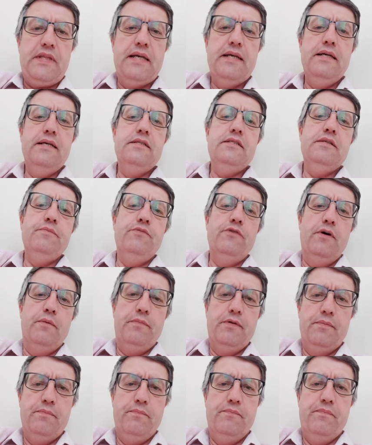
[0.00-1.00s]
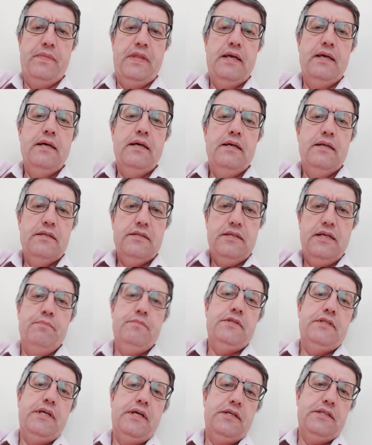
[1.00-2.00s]
Here's the problem.
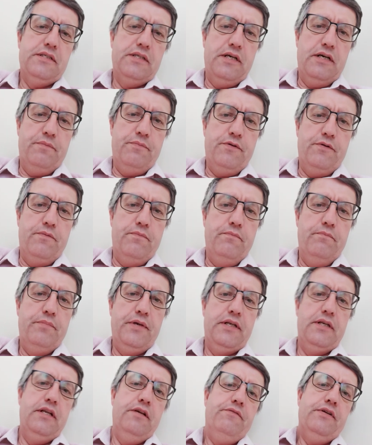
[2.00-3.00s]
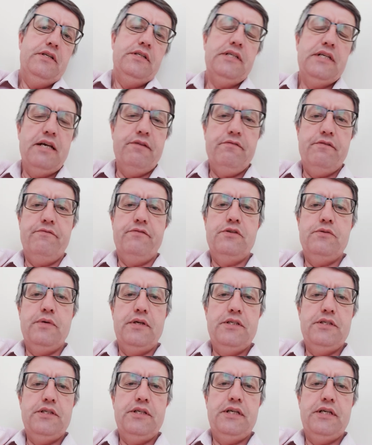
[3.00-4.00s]
Same-sex couple, been living together for
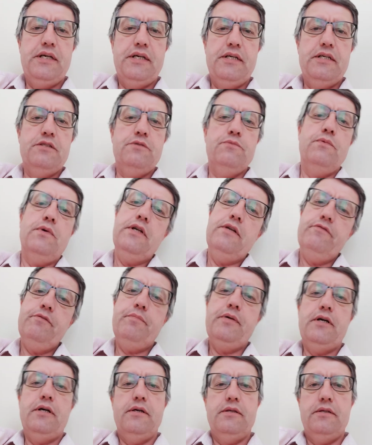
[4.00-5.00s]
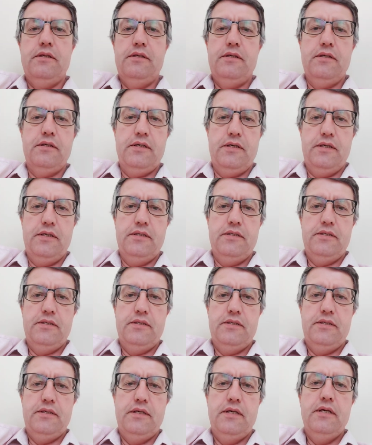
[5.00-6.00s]
20 years, one of the partner dies.
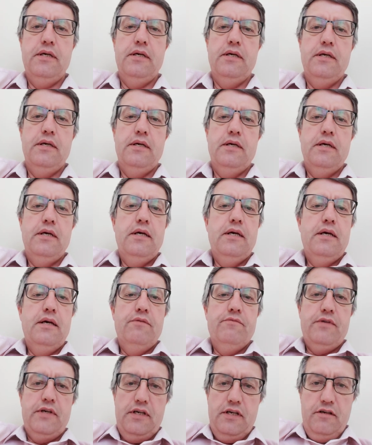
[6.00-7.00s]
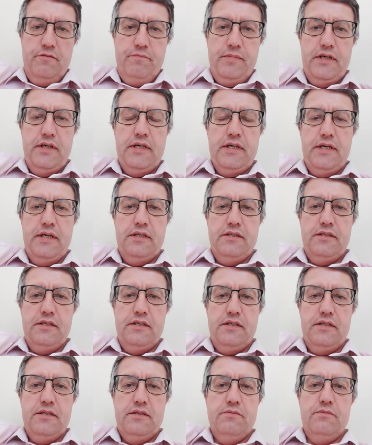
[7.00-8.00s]
There have been
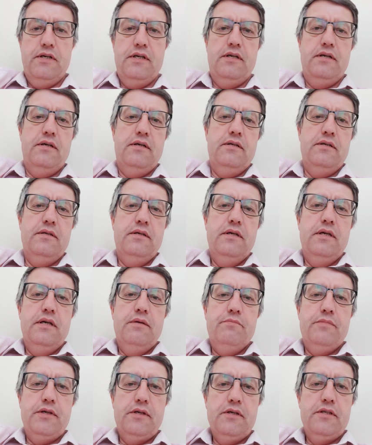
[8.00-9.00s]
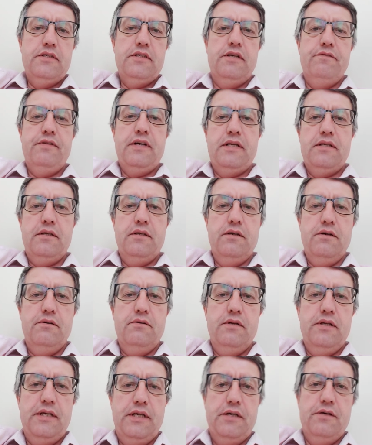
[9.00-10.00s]
cases where, because they've had no
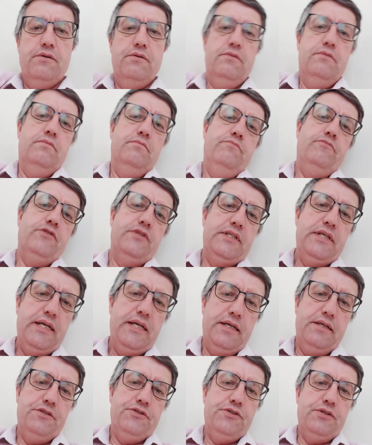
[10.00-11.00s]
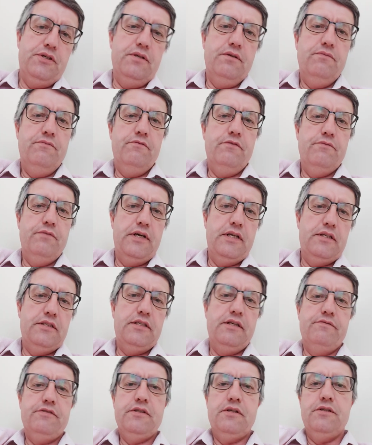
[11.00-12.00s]
legal protection, the
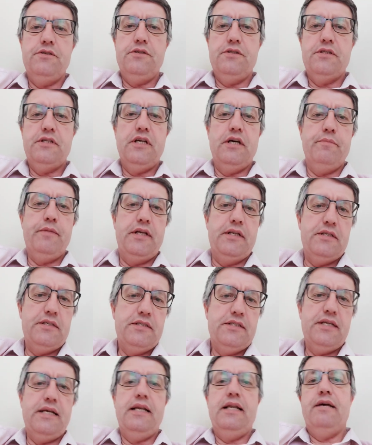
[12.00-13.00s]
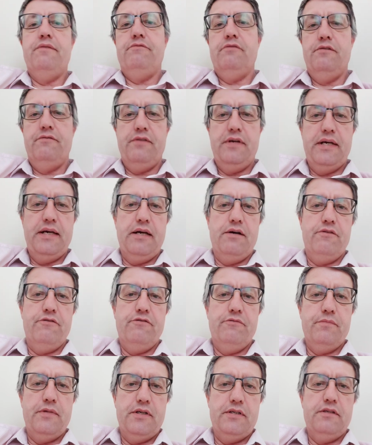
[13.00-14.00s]
relatives can just come in, sell everything out
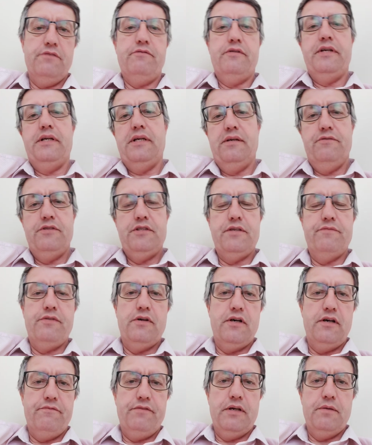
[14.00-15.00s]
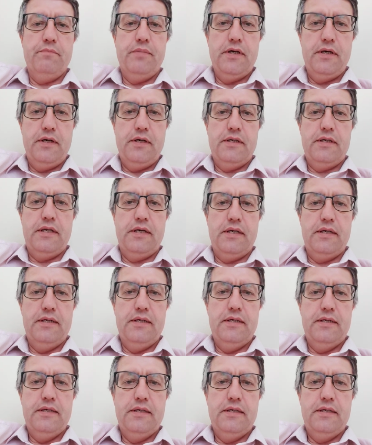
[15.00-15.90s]
from under the surviving partner,